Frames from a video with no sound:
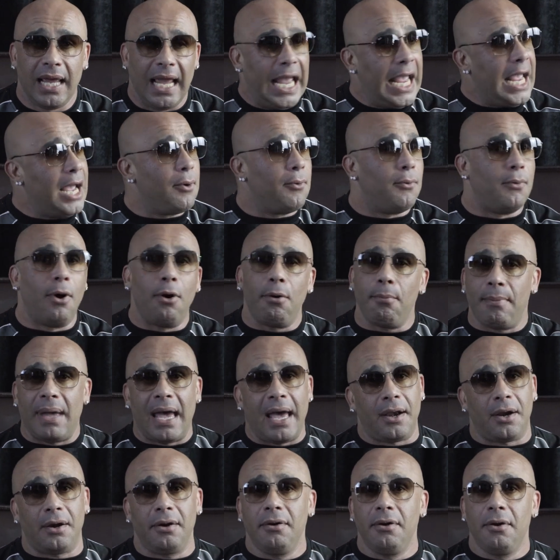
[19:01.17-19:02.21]
It won't
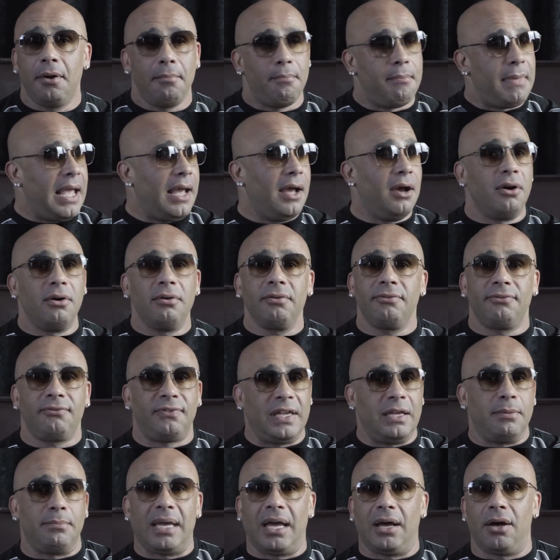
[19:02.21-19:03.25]
matter, male,
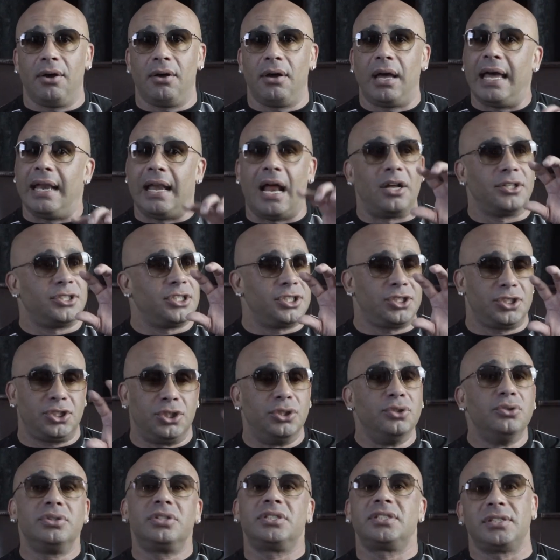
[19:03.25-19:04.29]
female, and I'll just
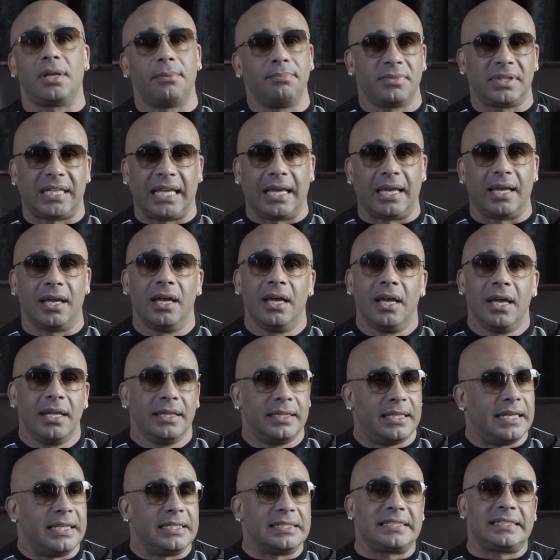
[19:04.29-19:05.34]
choose something
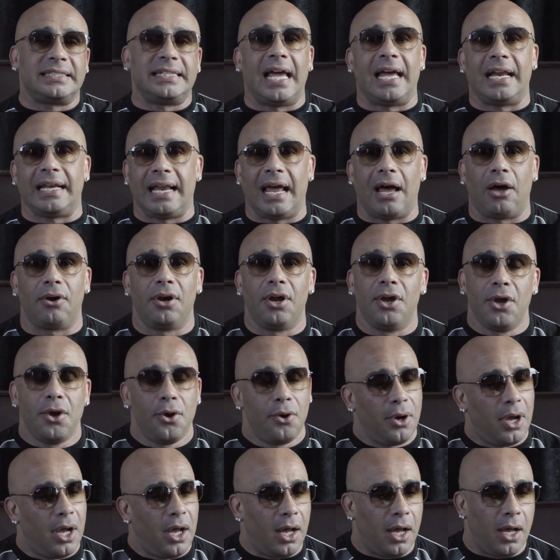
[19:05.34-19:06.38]
that is standout.
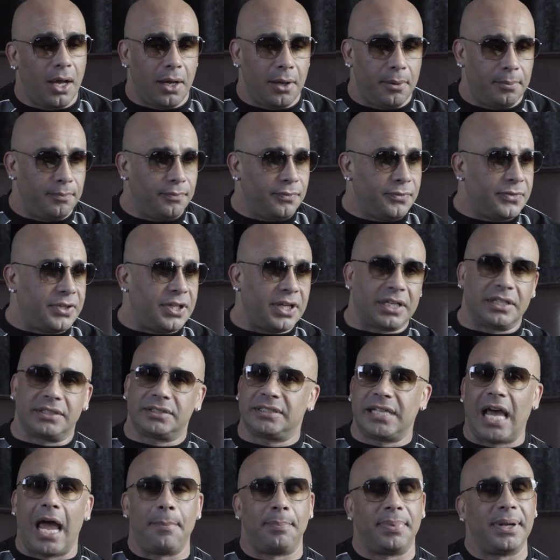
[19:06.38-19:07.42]
The
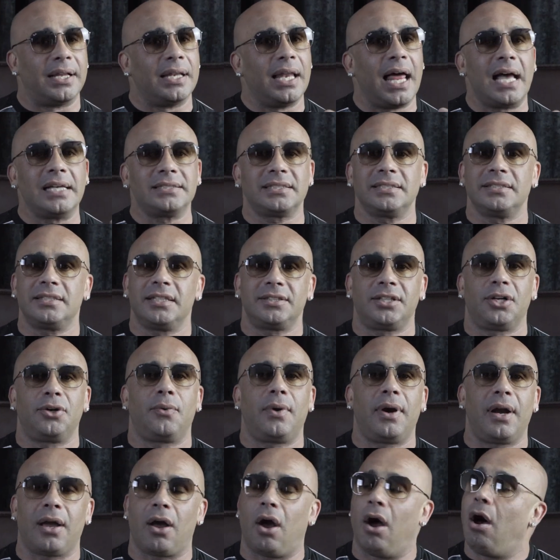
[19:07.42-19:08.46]
type of glasses that they're
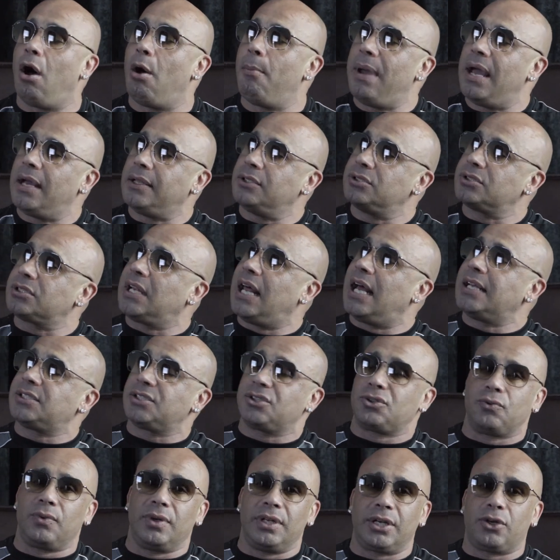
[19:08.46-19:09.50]
wearing, oh man, those glasses
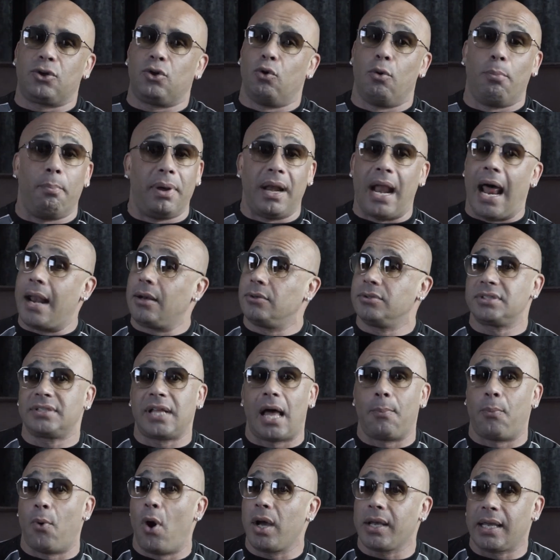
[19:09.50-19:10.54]
are really cool, but I don't
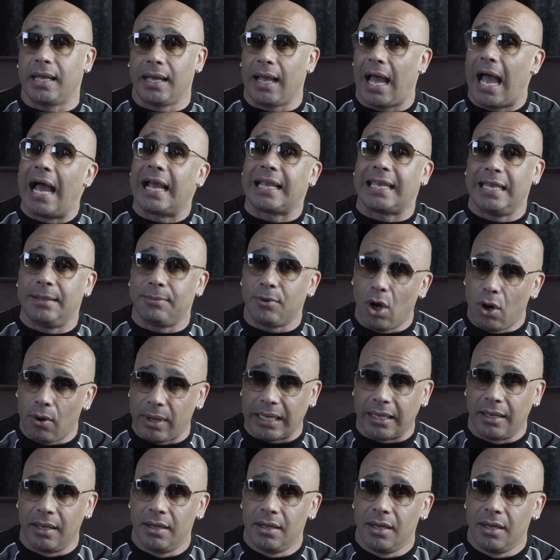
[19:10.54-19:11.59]
stop walking, I keep going.